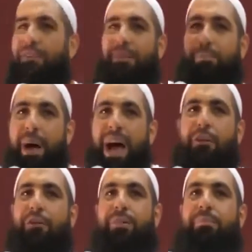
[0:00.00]

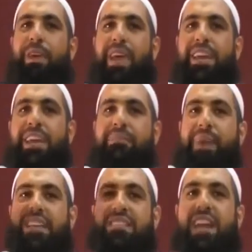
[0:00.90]
Yani
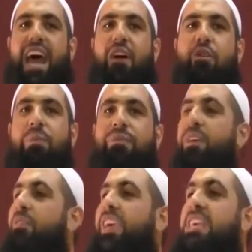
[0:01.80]
he makes an Arab
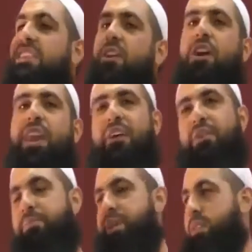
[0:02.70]
feel like he's a
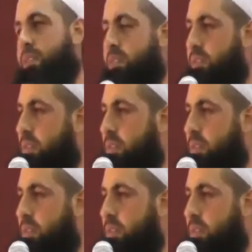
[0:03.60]
non-Arab.